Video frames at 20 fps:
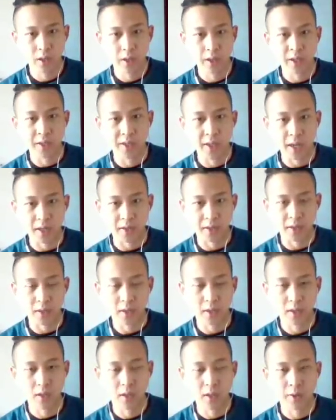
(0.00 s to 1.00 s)
Exactly. Yeah.
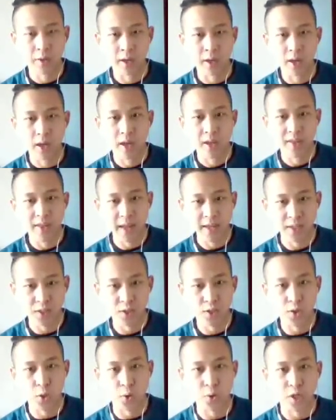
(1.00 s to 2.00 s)
Right? That's
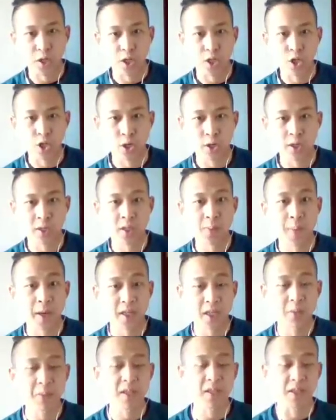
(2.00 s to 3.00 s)
zoning. You're
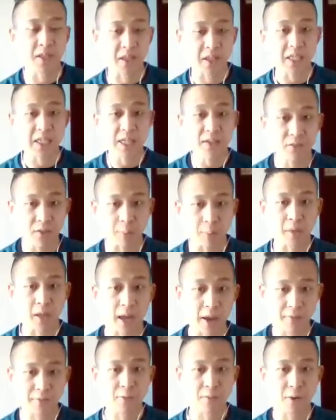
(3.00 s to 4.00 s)
expecting me to leave the
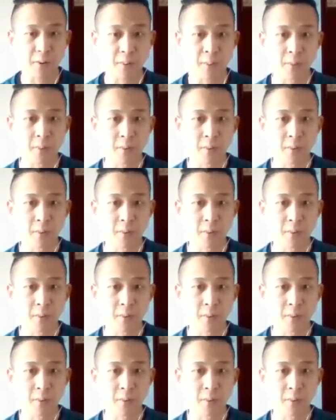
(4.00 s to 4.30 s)
platform.